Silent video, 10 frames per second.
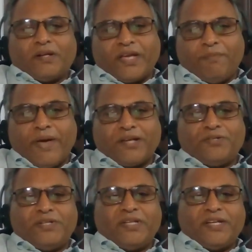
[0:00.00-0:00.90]
So then I came
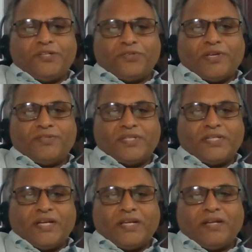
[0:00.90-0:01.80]
back to India in
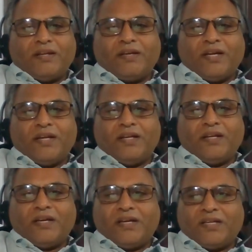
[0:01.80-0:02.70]
2010
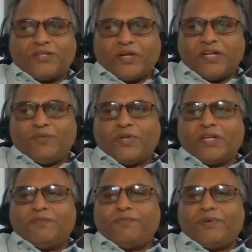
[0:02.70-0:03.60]
and
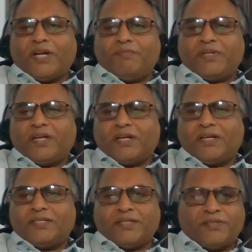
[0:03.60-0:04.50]
started working for
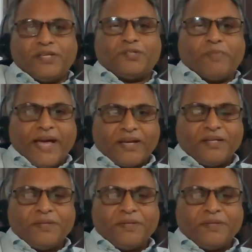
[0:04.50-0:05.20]
Emtec 6 years